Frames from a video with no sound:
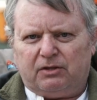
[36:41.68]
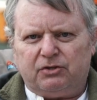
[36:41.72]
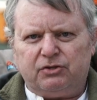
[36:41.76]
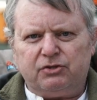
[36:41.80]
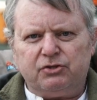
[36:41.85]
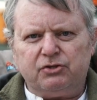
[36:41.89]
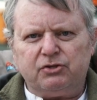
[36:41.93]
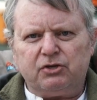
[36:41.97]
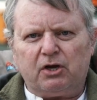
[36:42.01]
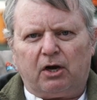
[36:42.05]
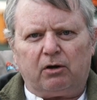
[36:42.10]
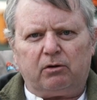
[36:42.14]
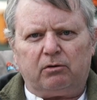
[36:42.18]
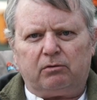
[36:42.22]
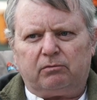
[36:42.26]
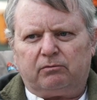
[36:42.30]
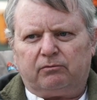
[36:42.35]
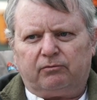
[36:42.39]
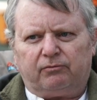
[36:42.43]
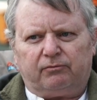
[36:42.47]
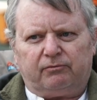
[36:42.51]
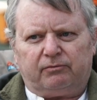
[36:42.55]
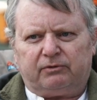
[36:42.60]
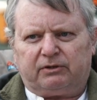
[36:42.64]
no,
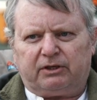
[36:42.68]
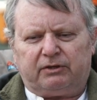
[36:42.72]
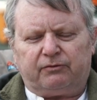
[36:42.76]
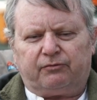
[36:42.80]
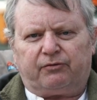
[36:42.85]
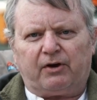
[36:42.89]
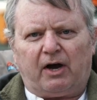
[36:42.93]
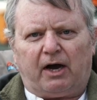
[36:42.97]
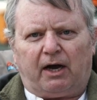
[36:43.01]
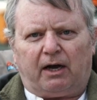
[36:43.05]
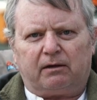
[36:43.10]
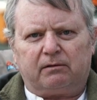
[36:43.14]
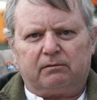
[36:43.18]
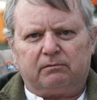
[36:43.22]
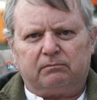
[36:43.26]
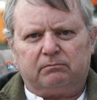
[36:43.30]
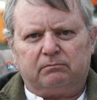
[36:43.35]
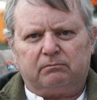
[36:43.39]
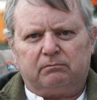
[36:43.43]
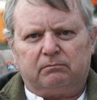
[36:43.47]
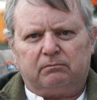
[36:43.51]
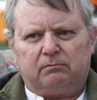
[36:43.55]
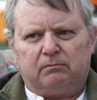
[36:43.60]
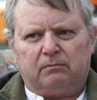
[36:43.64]
didn't fire.
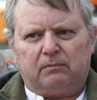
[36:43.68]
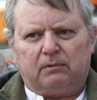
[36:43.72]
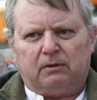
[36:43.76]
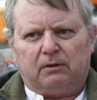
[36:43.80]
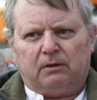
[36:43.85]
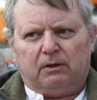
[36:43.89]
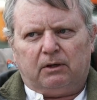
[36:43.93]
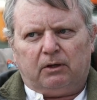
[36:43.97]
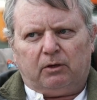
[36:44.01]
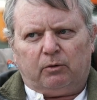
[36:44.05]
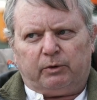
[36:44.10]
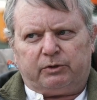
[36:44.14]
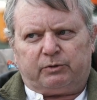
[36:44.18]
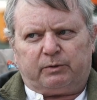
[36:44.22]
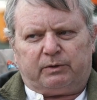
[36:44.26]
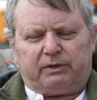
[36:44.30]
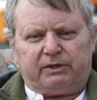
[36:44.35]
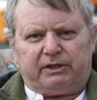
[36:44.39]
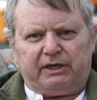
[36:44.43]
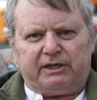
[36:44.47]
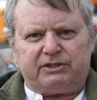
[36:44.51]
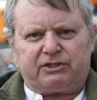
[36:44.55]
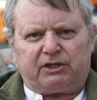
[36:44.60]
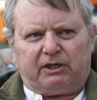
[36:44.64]
Which with
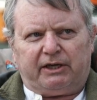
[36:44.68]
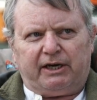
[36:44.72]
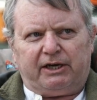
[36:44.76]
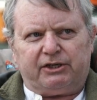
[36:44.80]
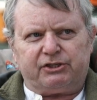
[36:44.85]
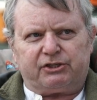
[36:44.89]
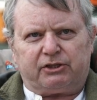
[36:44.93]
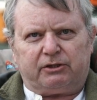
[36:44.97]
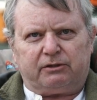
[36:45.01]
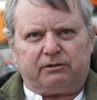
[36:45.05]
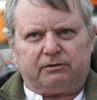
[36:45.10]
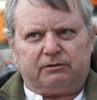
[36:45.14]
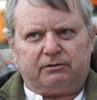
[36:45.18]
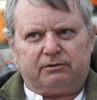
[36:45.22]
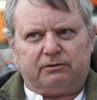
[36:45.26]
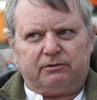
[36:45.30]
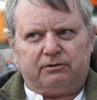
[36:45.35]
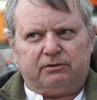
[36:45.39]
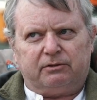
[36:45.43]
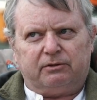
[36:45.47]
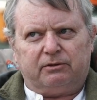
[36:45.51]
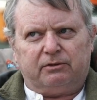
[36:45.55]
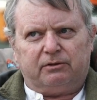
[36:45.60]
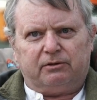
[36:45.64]
a diesel engine,
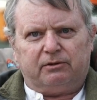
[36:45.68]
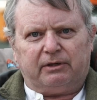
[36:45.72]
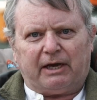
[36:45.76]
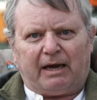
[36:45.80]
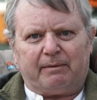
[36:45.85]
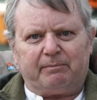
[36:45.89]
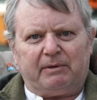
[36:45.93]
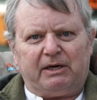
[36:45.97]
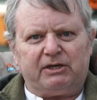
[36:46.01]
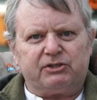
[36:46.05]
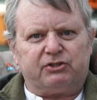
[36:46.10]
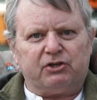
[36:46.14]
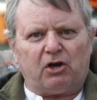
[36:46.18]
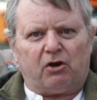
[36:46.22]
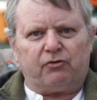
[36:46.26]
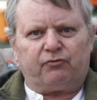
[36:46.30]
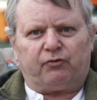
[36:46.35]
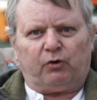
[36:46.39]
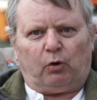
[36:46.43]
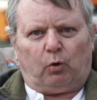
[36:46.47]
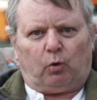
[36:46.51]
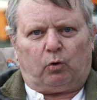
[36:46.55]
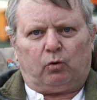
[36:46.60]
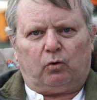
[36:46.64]
that means no
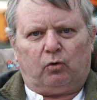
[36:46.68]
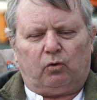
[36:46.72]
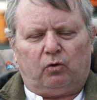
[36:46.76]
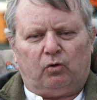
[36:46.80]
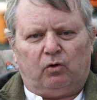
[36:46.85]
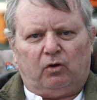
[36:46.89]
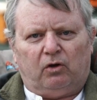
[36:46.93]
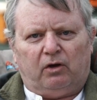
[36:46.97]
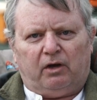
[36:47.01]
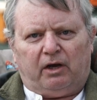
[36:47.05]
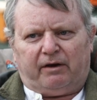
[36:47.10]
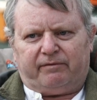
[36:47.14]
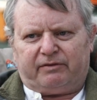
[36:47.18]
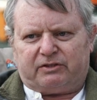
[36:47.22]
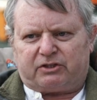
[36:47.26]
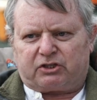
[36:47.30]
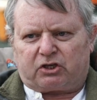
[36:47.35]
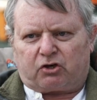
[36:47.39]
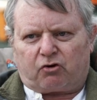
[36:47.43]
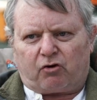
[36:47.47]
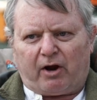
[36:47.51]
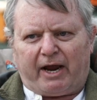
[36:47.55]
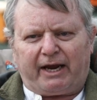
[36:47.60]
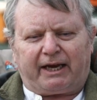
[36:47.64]
fuel. If
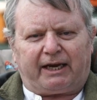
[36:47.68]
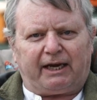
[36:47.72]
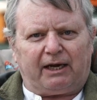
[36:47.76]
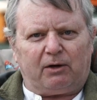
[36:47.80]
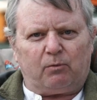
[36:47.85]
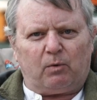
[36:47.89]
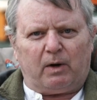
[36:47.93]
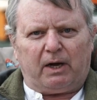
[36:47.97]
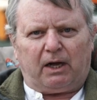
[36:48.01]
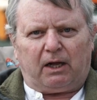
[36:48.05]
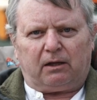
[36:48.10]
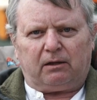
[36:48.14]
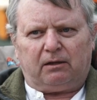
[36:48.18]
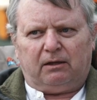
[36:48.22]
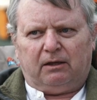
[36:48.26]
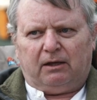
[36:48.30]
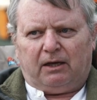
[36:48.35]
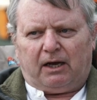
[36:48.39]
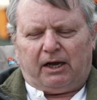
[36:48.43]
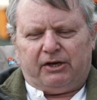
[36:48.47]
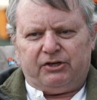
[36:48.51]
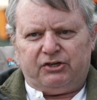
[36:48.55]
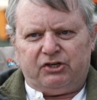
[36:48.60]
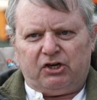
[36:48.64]
it's cranking well
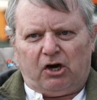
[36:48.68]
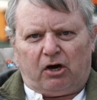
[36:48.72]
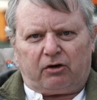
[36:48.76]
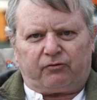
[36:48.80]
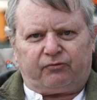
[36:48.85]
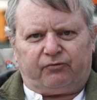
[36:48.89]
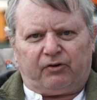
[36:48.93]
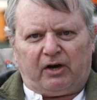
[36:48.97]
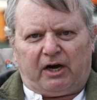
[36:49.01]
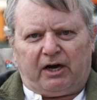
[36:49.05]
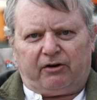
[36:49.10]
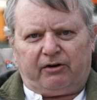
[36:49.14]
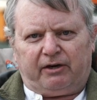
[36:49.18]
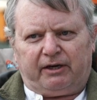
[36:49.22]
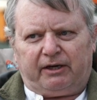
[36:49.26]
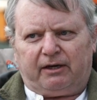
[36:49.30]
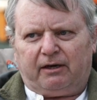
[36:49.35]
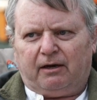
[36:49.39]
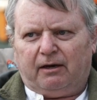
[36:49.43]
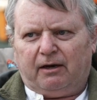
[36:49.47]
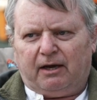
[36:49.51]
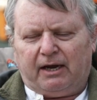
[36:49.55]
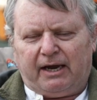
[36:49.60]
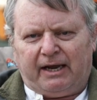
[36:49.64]
and not
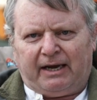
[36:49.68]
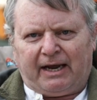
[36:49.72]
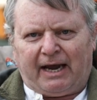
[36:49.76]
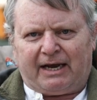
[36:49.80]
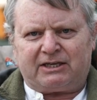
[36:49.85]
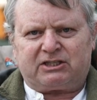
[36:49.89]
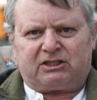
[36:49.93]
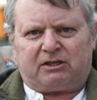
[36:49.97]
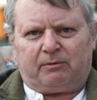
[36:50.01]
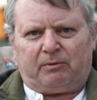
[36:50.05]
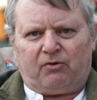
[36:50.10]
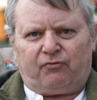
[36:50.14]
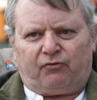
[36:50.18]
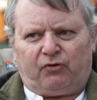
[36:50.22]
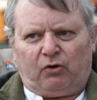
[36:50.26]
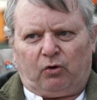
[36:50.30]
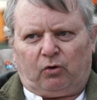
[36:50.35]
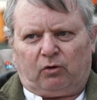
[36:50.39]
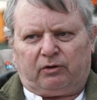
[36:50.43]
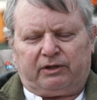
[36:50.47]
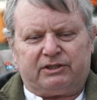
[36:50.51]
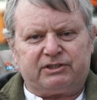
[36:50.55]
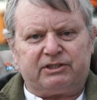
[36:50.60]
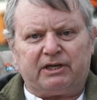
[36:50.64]
firing, it has to be
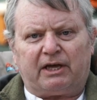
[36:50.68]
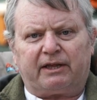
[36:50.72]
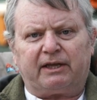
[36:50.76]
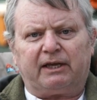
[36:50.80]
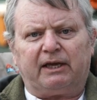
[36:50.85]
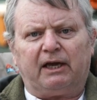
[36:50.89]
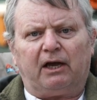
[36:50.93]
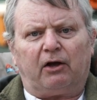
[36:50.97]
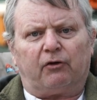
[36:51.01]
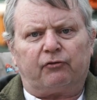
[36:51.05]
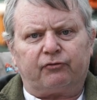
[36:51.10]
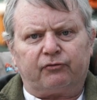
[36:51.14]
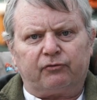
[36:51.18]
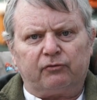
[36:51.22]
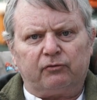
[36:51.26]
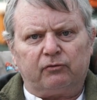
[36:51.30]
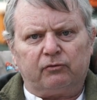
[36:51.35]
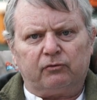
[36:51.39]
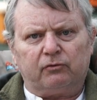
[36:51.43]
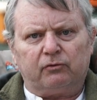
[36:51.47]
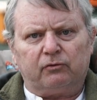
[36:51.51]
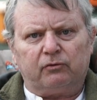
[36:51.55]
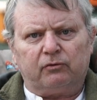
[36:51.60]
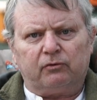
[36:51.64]
fuel. There's nothing else.
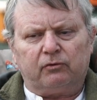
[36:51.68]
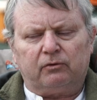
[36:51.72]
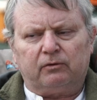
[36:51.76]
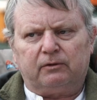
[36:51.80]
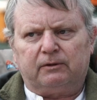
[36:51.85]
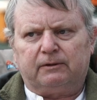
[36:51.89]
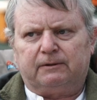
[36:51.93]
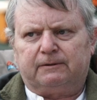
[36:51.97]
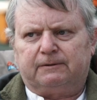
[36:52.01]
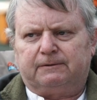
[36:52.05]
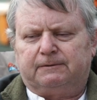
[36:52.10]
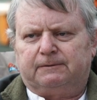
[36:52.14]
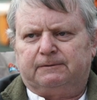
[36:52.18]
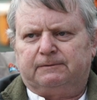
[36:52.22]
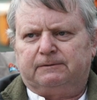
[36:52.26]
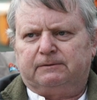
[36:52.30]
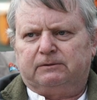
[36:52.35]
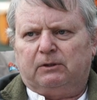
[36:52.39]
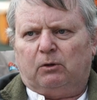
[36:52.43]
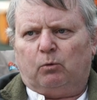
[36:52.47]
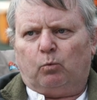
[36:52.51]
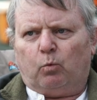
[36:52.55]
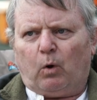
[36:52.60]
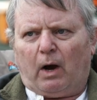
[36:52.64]

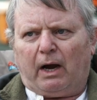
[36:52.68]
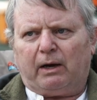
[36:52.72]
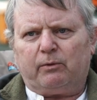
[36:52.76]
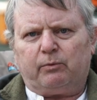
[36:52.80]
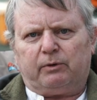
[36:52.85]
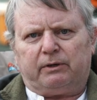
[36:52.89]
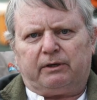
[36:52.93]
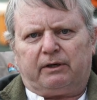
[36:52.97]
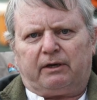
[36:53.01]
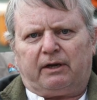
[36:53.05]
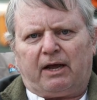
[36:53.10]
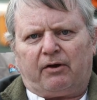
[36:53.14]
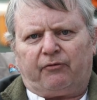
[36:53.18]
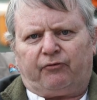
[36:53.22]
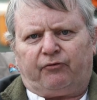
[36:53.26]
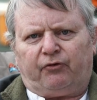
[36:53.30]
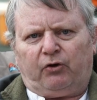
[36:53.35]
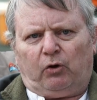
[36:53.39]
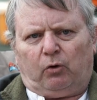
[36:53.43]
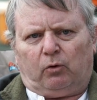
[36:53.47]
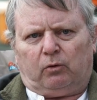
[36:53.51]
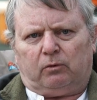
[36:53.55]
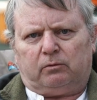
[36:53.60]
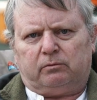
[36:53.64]
Why wouldn't it have
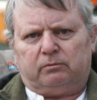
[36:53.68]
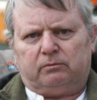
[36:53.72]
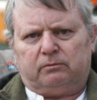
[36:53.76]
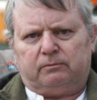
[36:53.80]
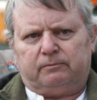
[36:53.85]
fuel?